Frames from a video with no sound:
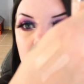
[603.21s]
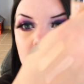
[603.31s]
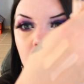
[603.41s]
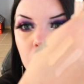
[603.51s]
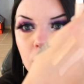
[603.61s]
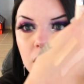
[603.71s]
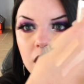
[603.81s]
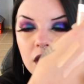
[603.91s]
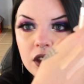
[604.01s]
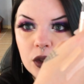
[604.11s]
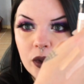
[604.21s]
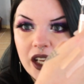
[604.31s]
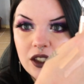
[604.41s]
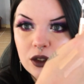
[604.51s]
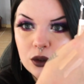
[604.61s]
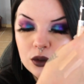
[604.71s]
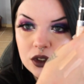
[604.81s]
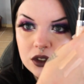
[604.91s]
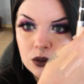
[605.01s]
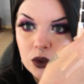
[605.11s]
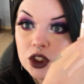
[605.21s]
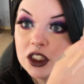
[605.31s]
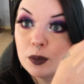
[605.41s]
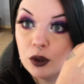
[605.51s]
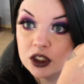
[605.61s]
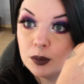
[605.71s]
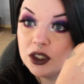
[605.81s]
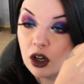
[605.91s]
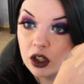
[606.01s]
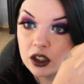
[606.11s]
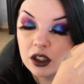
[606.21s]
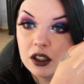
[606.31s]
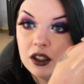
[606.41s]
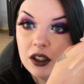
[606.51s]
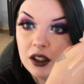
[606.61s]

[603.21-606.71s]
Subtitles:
So the one I used, which is supposed to be darker,